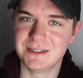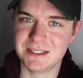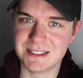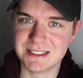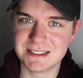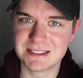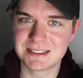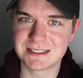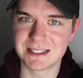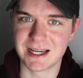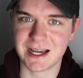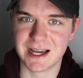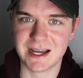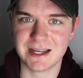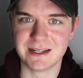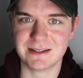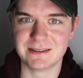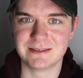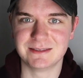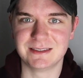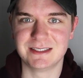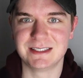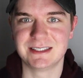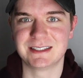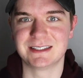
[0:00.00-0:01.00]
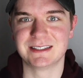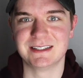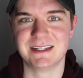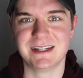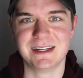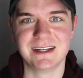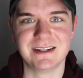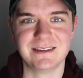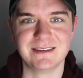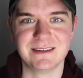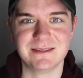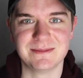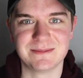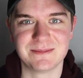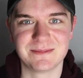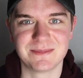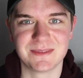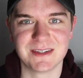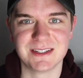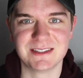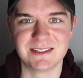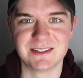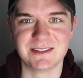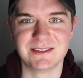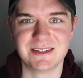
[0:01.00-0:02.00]
the inside, I mean, you can hear him,
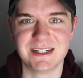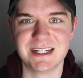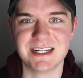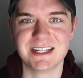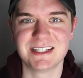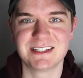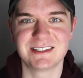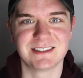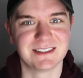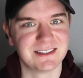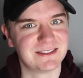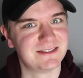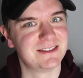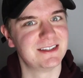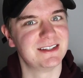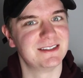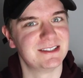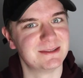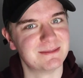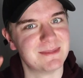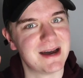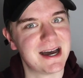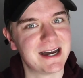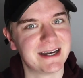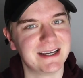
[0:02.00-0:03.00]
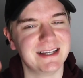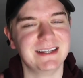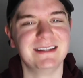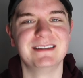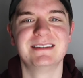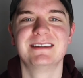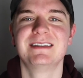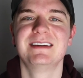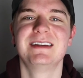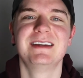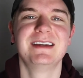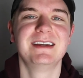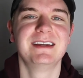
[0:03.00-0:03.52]
his narration of his mind,